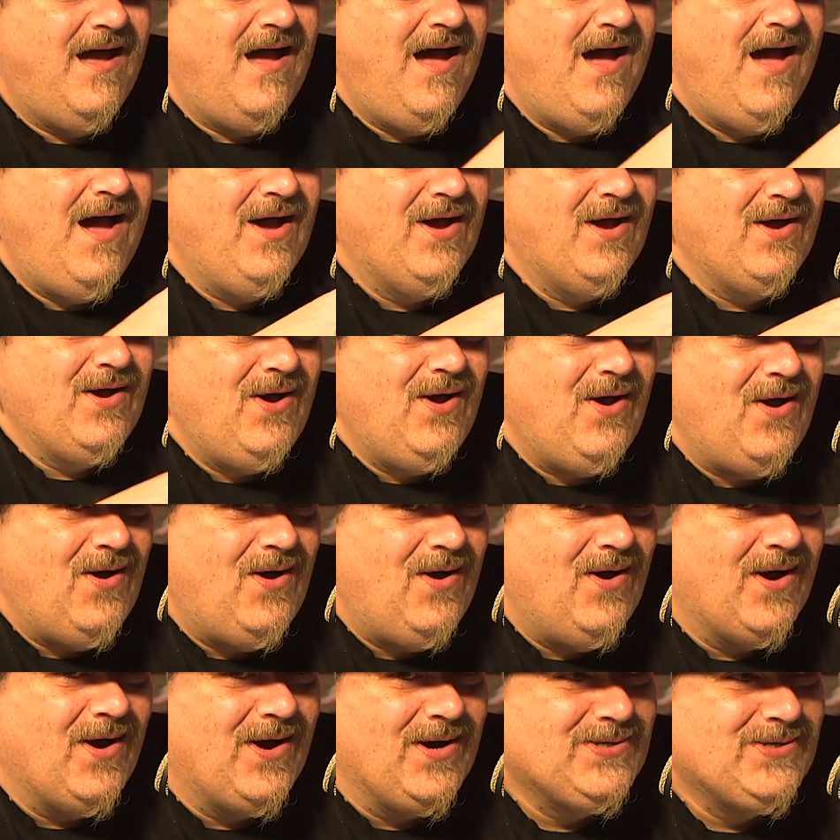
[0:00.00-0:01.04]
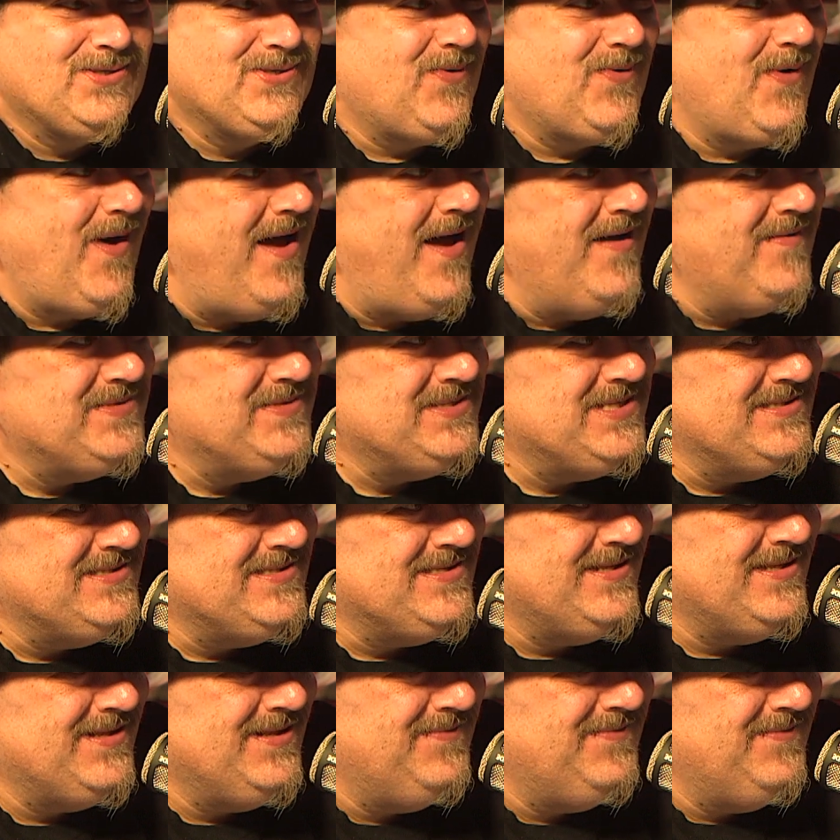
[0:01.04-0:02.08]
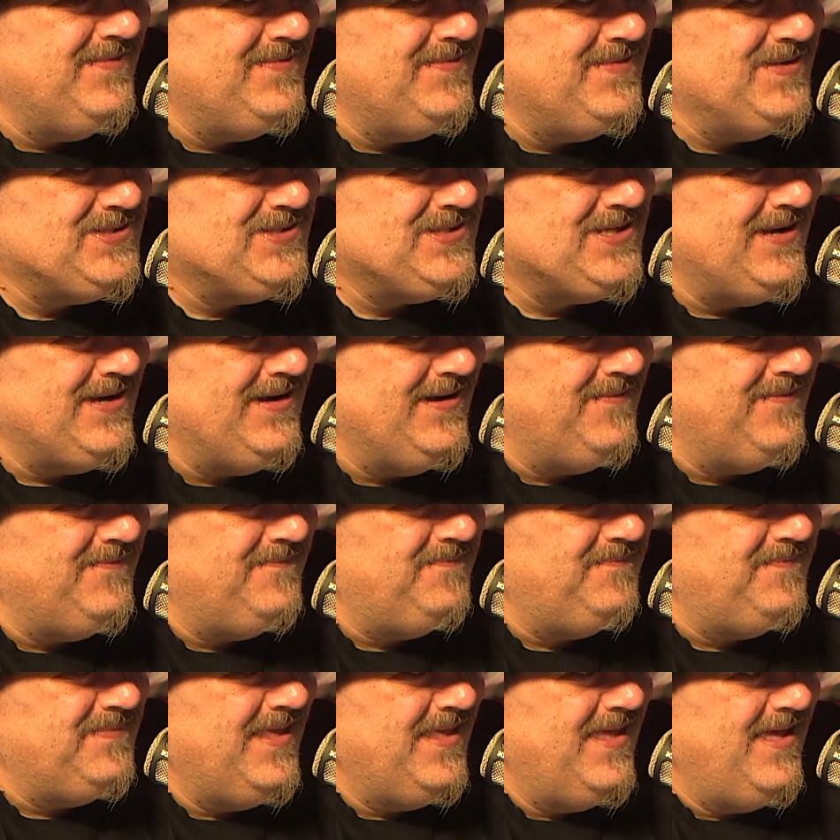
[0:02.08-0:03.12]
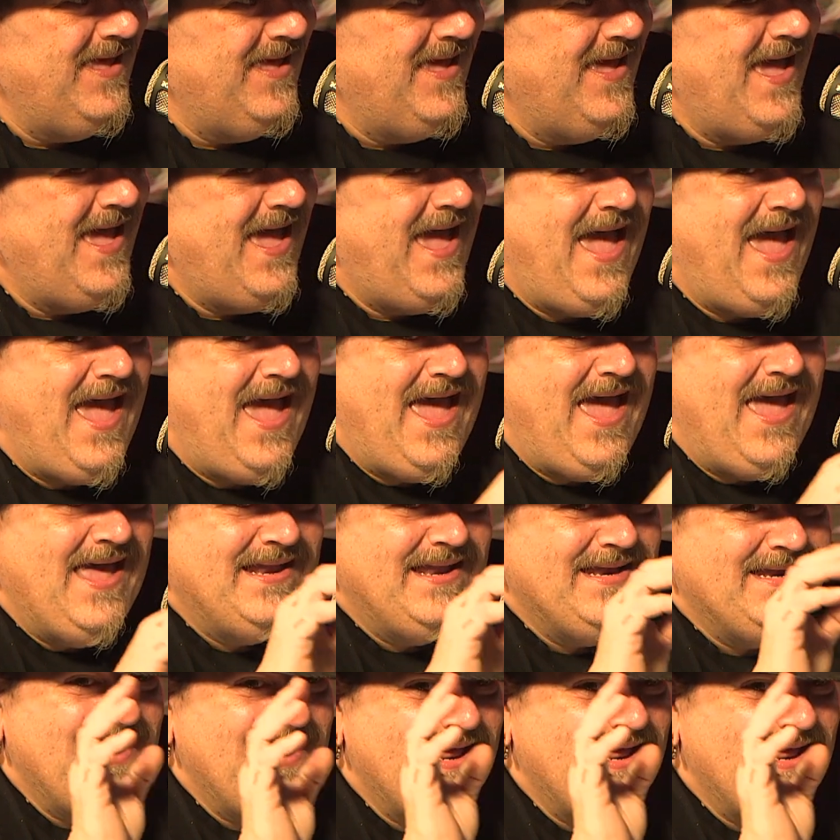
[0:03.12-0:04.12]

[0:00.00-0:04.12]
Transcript: a car drives into the museum and